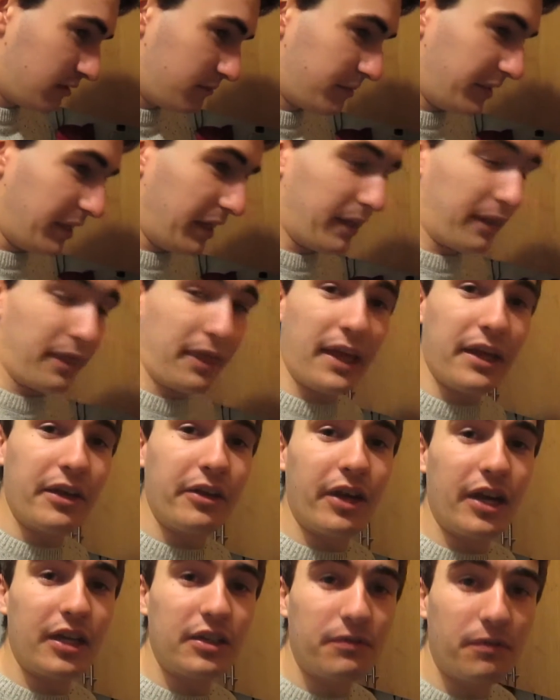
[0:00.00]
But yeah, thank you
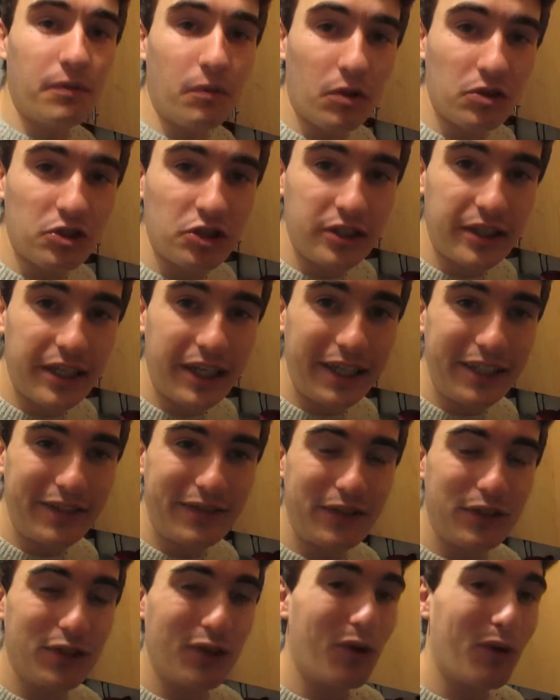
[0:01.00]
guys for watching today's
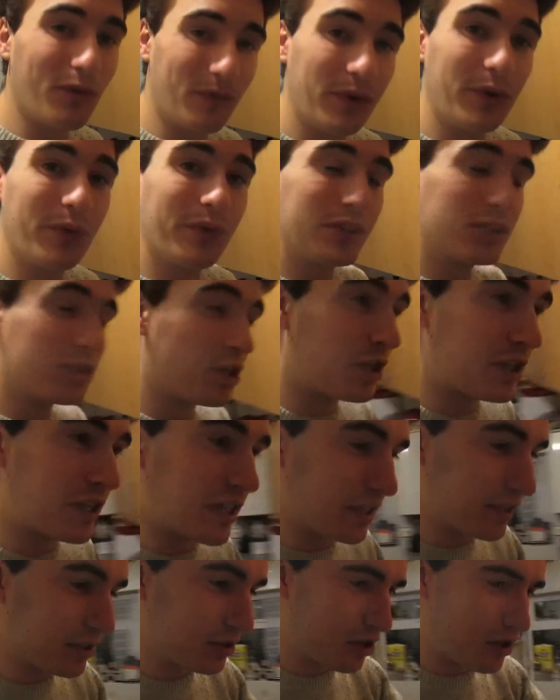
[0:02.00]
video. Hopefully you enjoyed
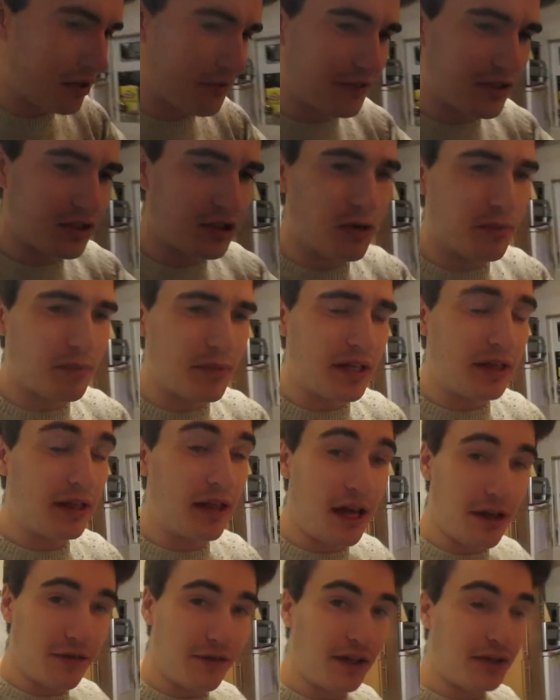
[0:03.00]
it. Sorry if it's not been
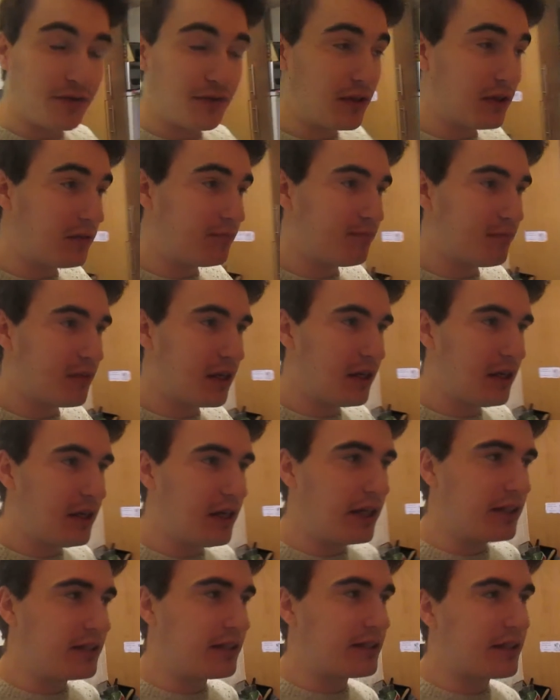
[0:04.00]
that eventful.
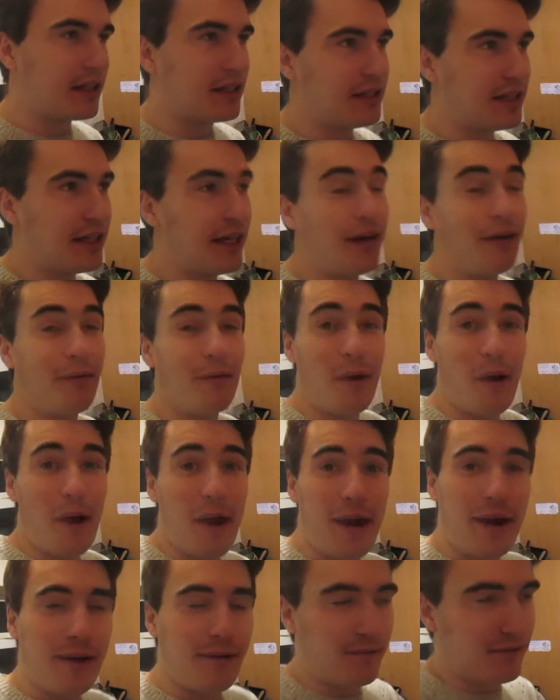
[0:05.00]
It's a Sunday.
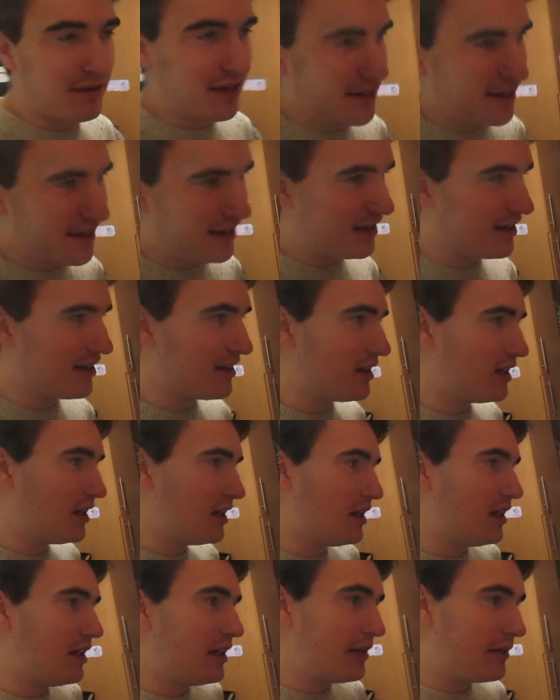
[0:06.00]
Hey.
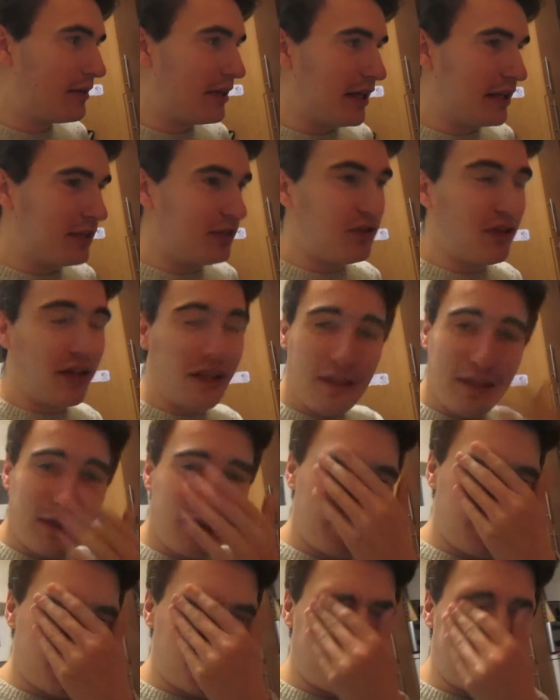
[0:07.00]
Uh, do you like
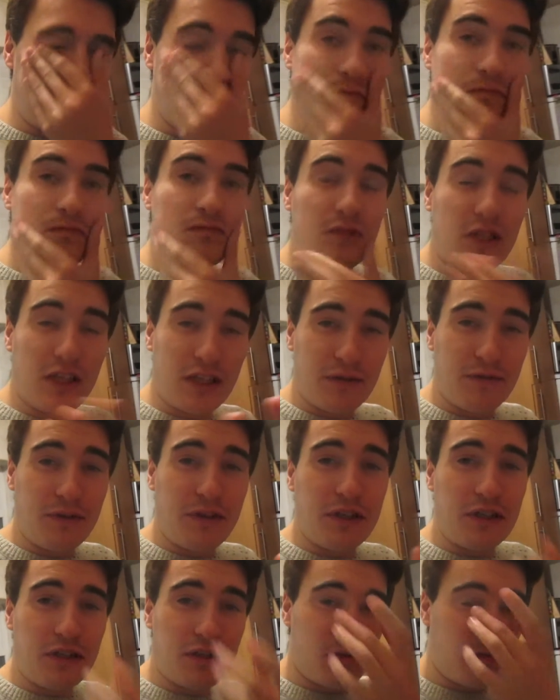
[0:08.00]
this? Do you like the
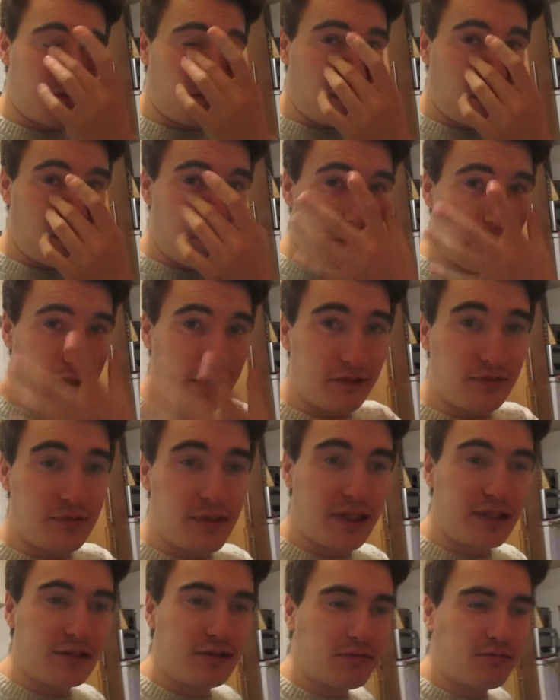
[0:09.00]
face with the black under
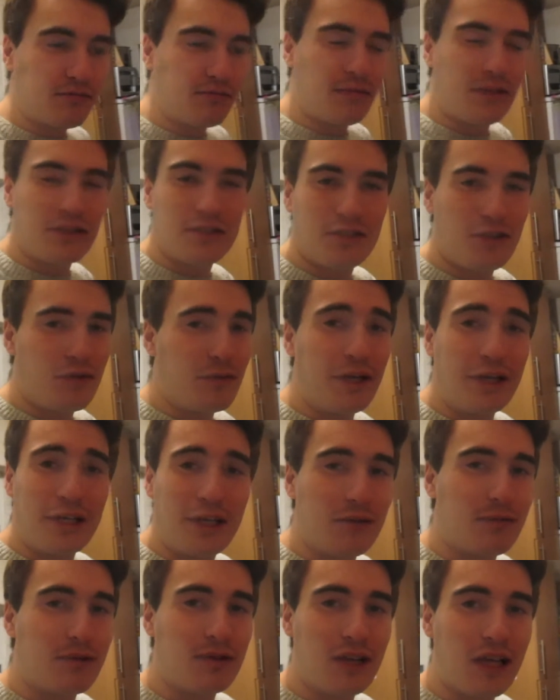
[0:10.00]
my eyes? That's not
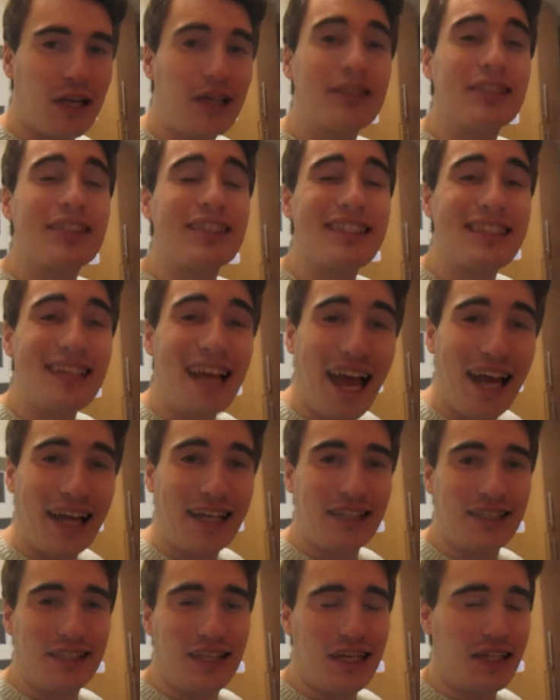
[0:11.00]
makeup. That is
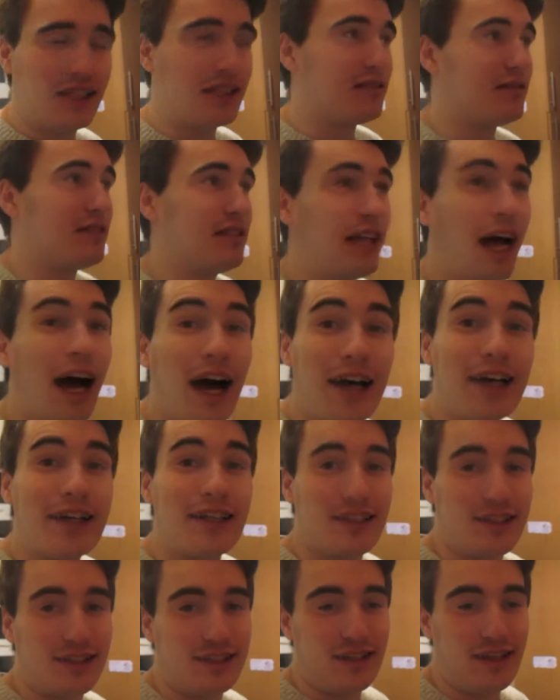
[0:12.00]
knackered. That is
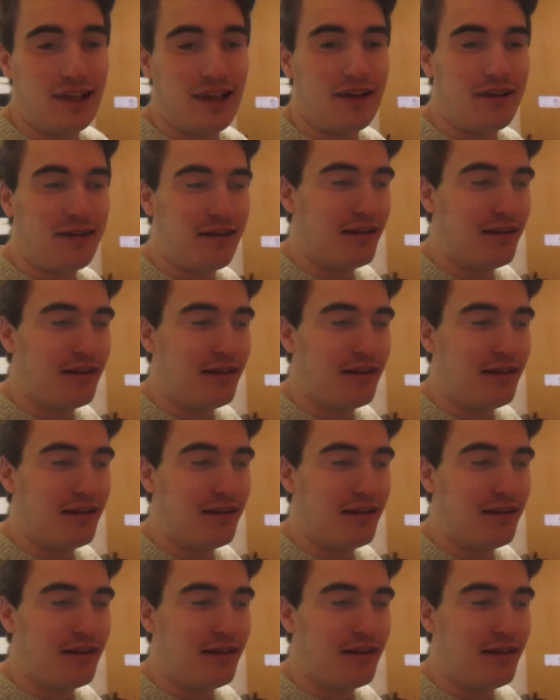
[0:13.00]
tiredness there.